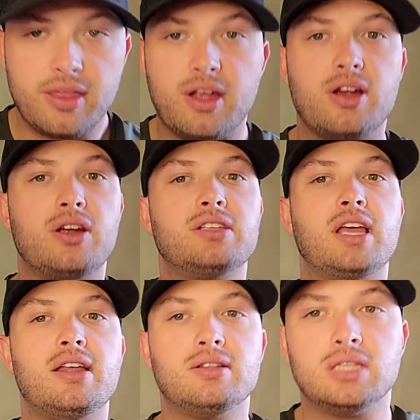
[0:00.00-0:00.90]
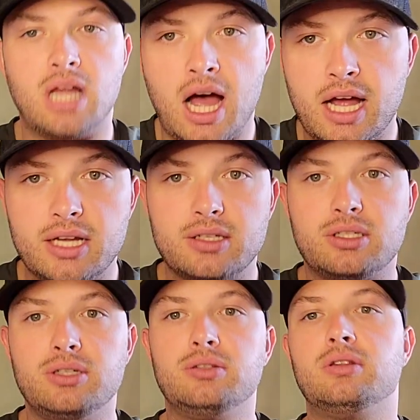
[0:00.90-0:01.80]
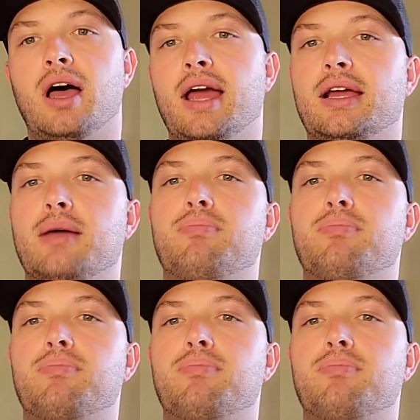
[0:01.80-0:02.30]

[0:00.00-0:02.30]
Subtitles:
there is a lot to like